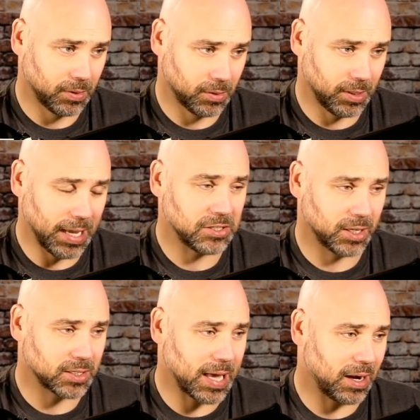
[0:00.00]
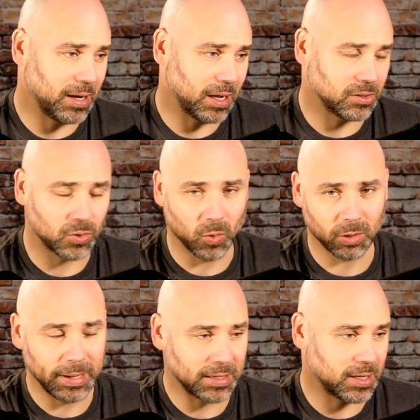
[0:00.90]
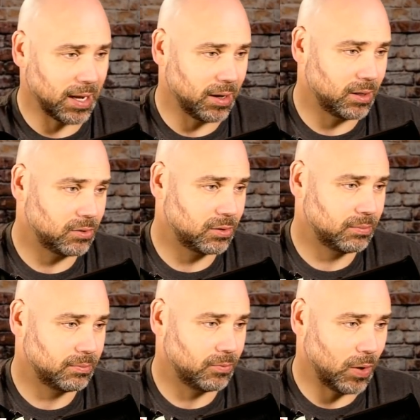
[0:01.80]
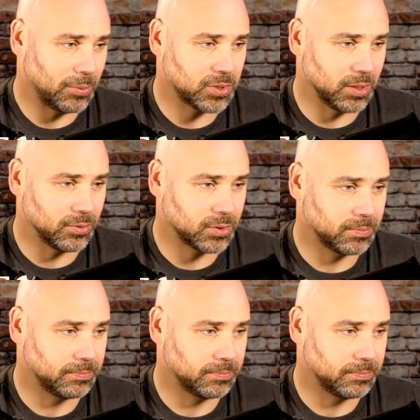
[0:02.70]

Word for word: today's an exciting day because quarterbacks, tight ends, wide receivers.